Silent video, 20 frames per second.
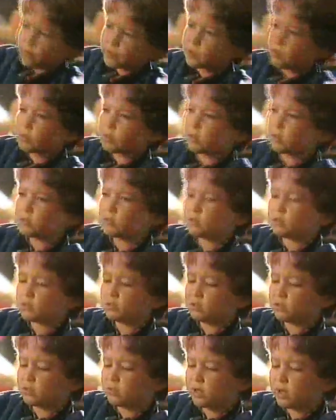Oh,
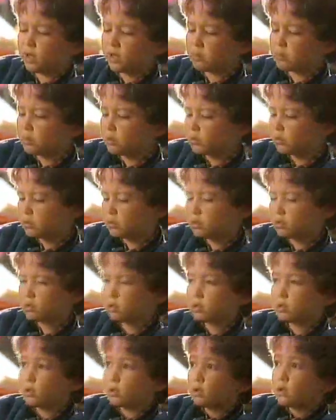man. Just a
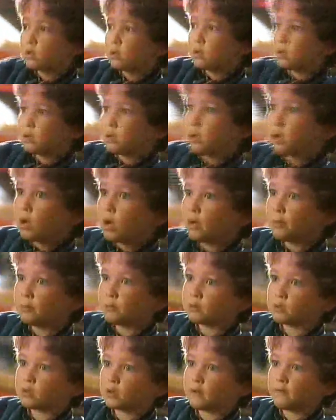sandwich?
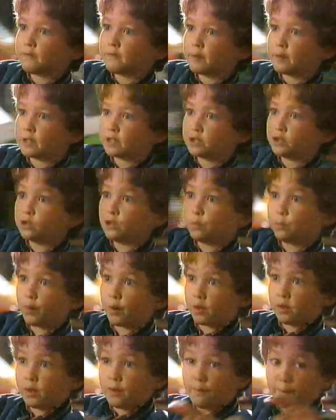I just
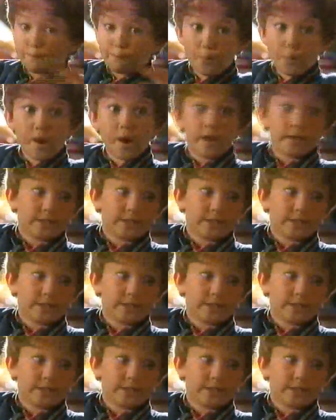left my soup